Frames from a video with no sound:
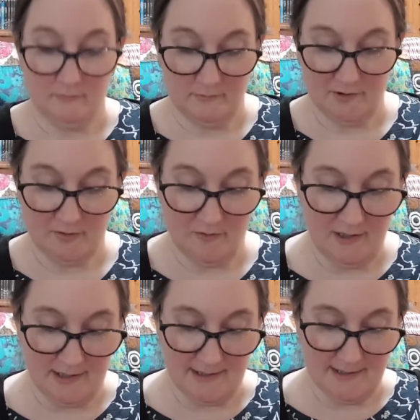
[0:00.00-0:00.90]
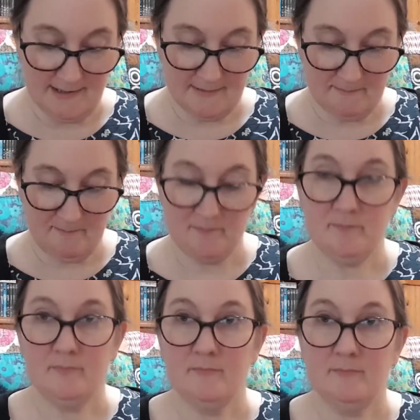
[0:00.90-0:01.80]
So this
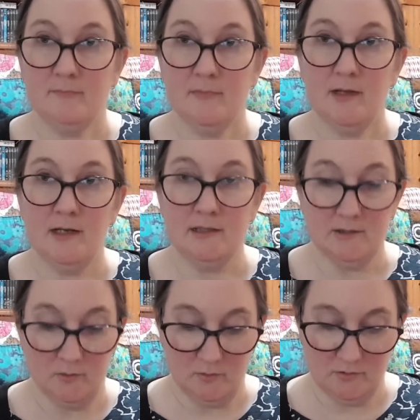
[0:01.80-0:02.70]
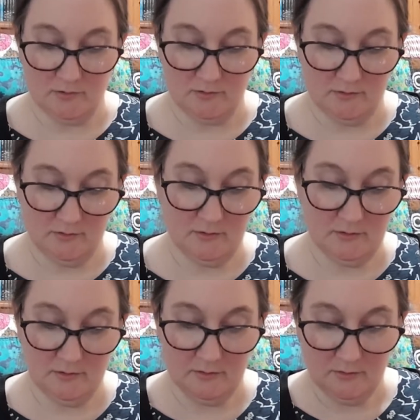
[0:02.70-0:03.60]
has got
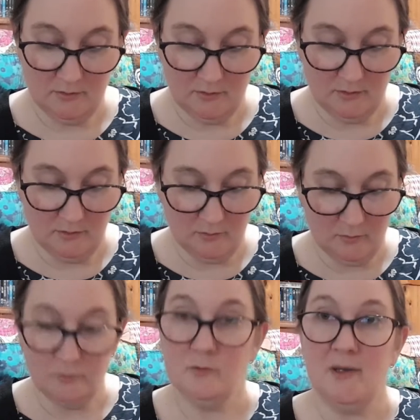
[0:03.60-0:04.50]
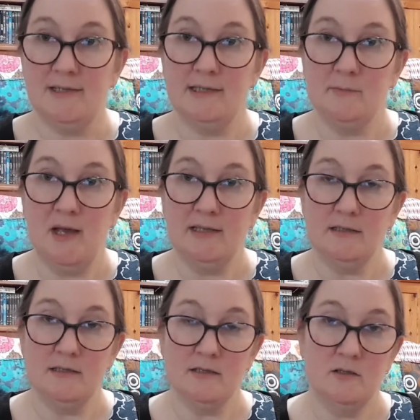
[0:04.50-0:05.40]
all the basic
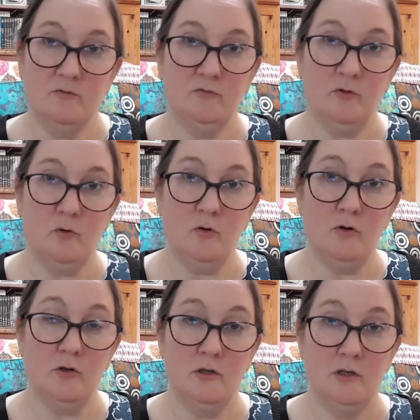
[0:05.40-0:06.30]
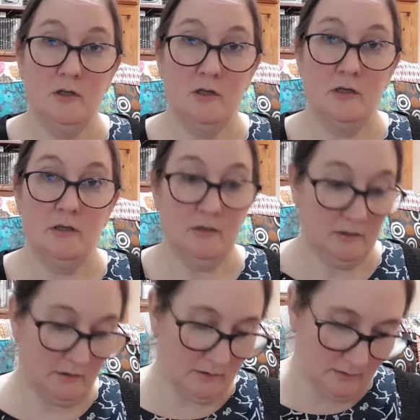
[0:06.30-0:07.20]
patterns for
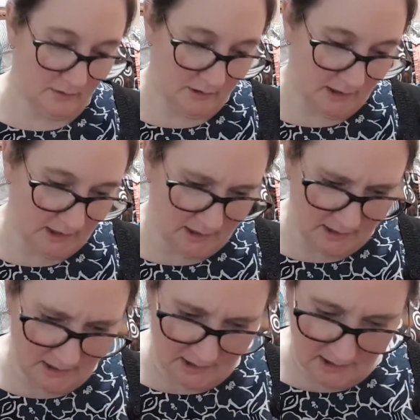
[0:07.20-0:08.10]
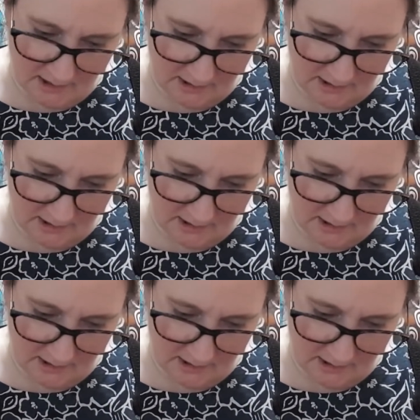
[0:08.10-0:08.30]
the